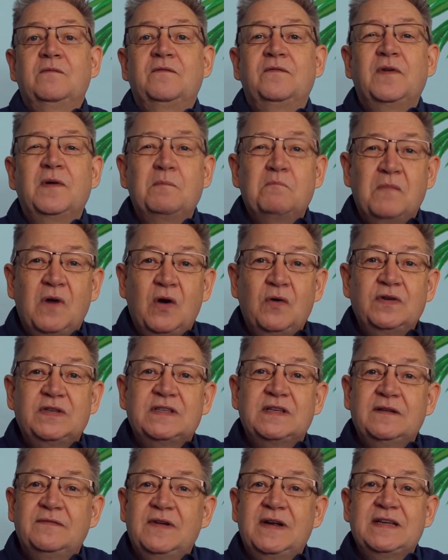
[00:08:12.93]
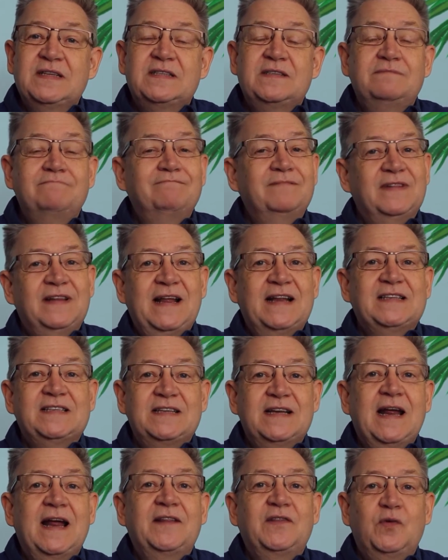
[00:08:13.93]
for most of us,
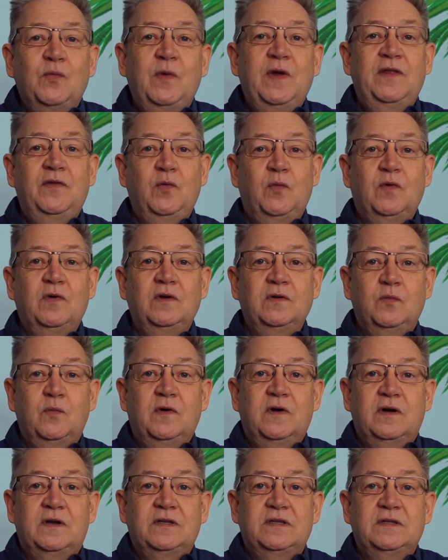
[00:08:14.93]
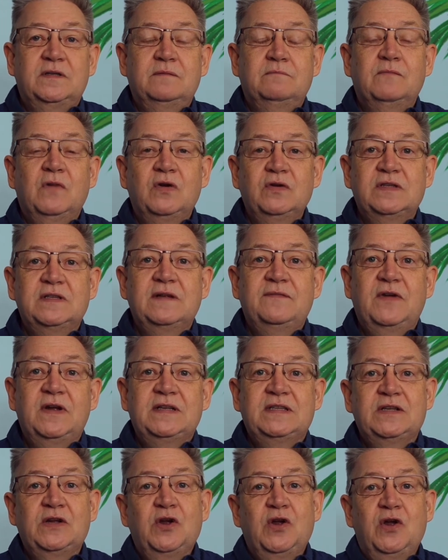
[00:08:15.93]
that's not the way the world works. Most of
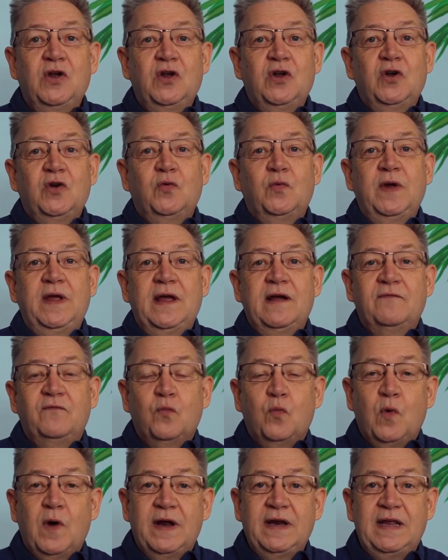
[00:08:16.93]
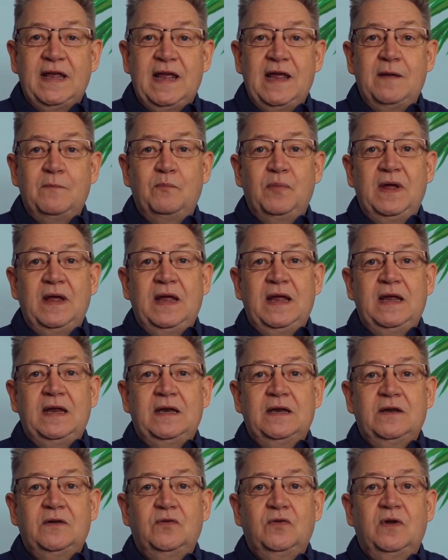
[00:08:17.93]
us, we have one
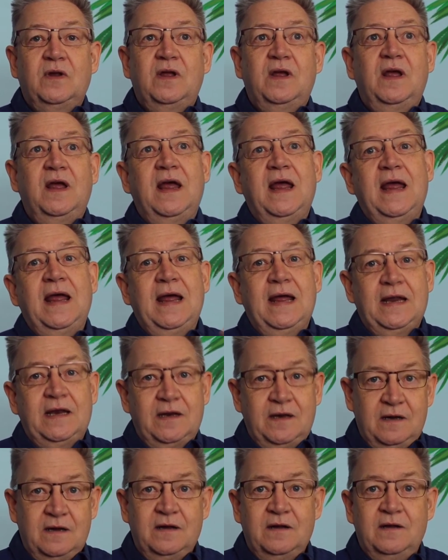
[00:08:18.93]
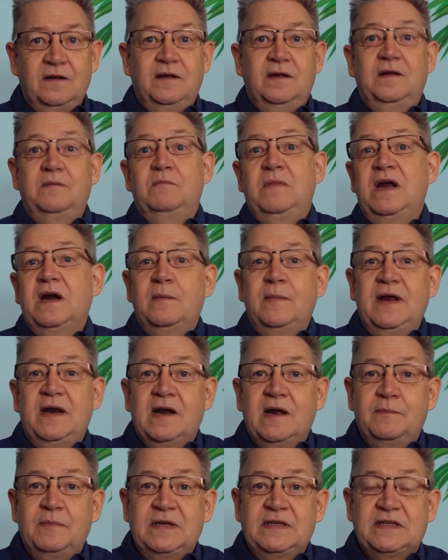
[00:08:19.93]
campaign and it may or may
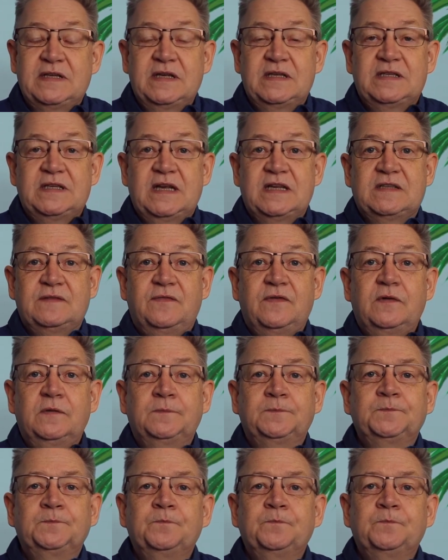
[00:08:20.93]
not be successful.